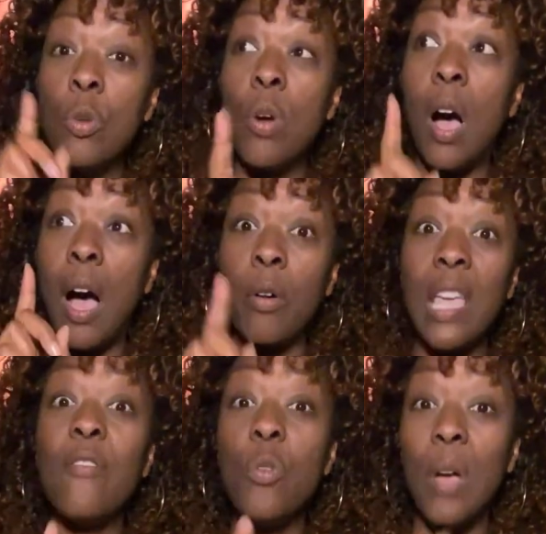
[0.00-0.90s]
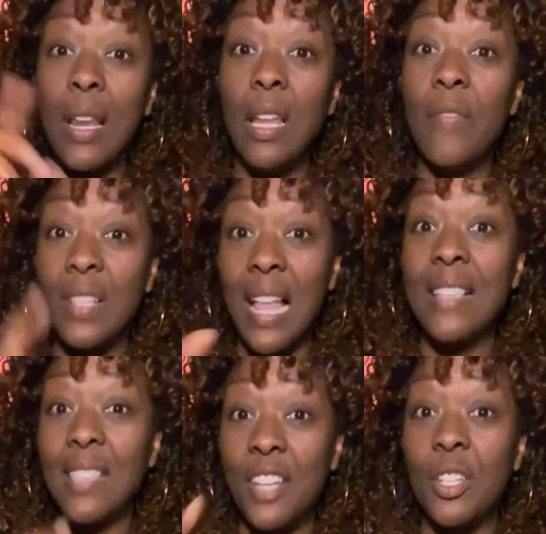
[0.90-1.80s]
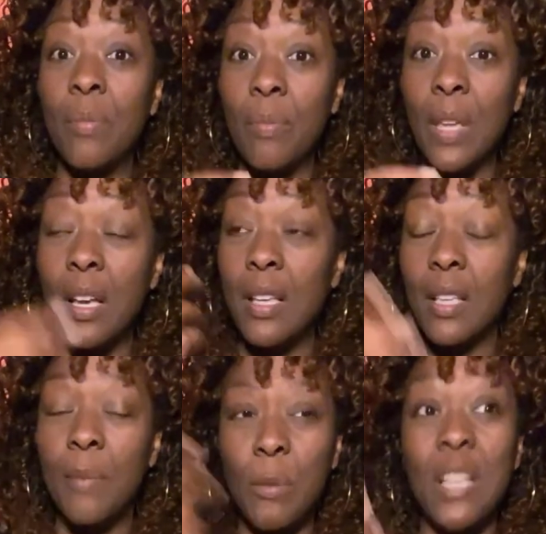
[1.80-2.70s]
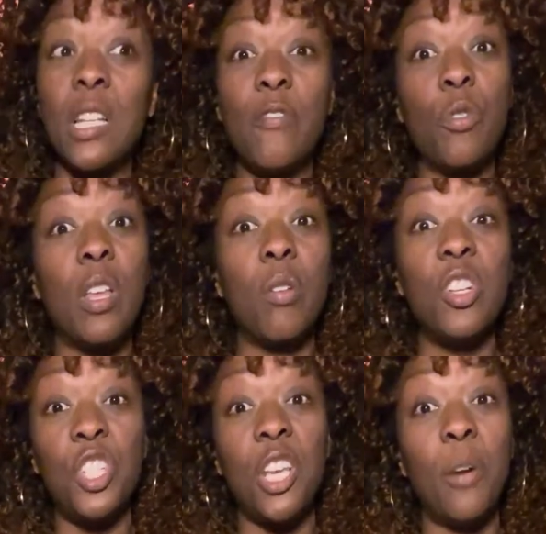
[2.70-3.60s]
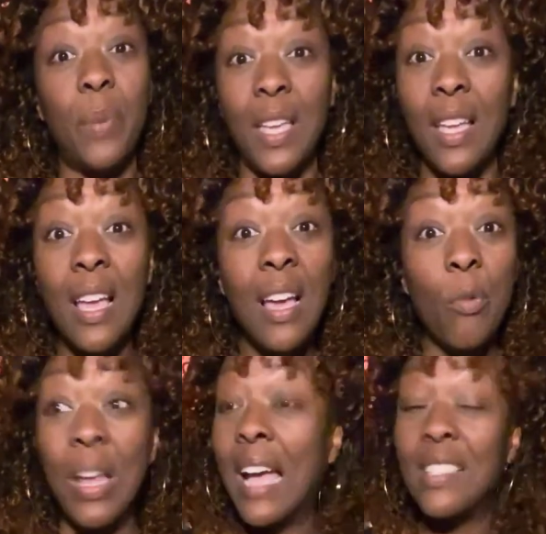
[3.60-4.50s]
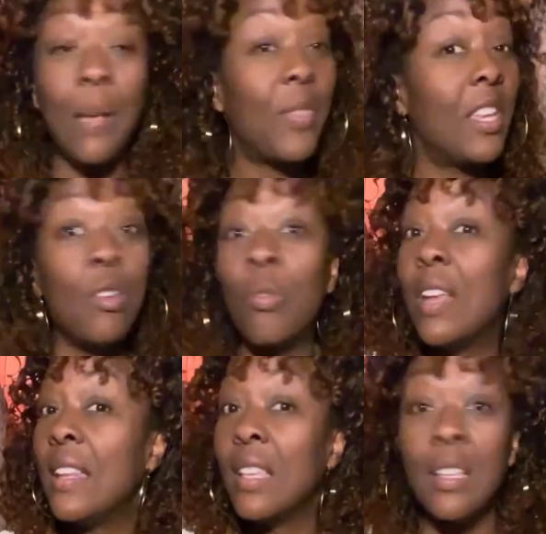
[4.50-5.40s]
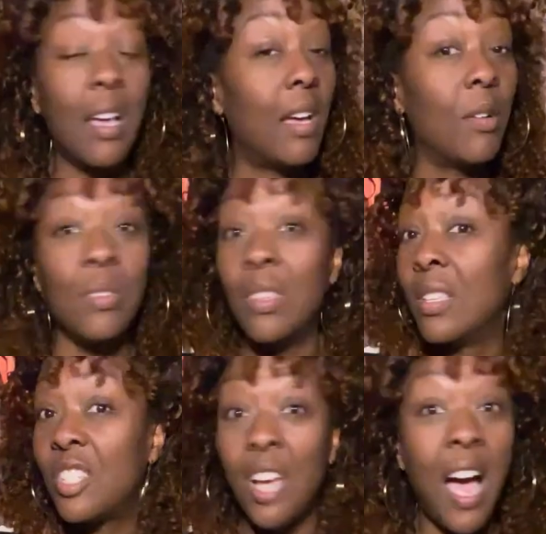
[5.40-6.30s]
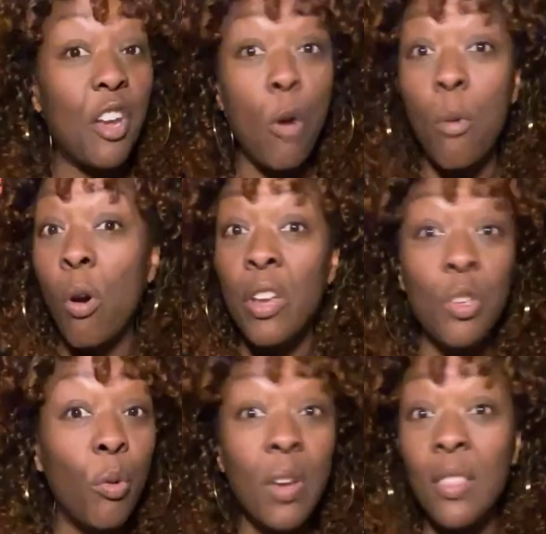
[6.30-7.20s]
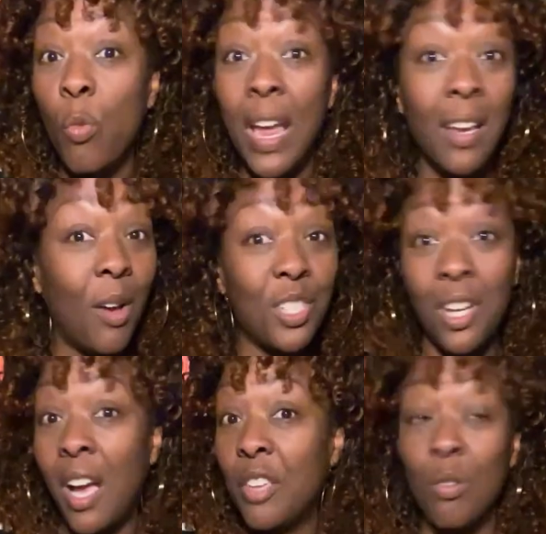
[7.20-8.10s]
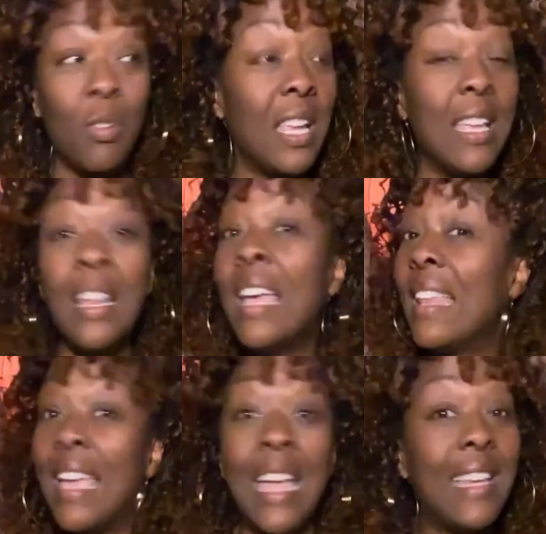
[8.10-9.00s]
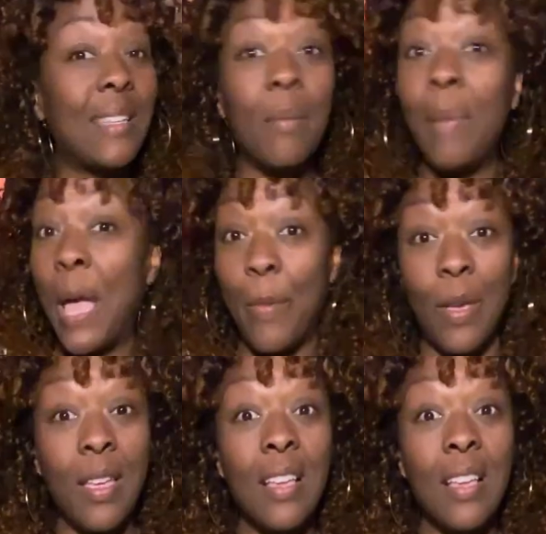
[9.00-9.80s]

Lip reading: I'll give you a Love and Light session, because especially if you get on the GLP, we got something. You don't need the shot no more. You don't need the weight loss shot. You don't need it, baby.